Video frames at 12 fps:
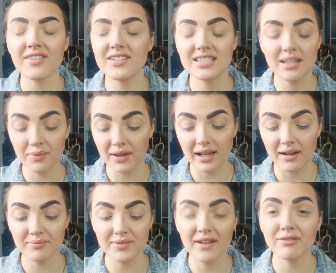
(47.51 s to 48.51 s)
It's something
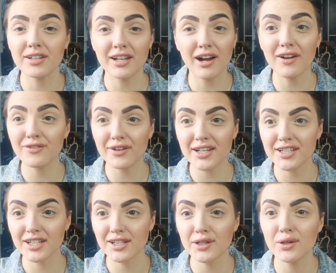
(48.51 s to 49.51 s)
I'm definitely not afraid to
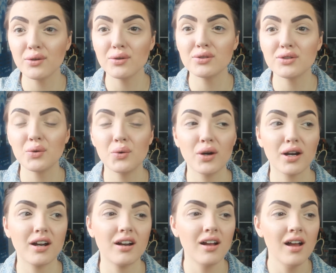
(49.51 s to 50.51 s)
use,
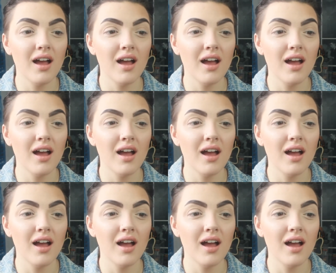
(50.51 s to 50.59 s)
or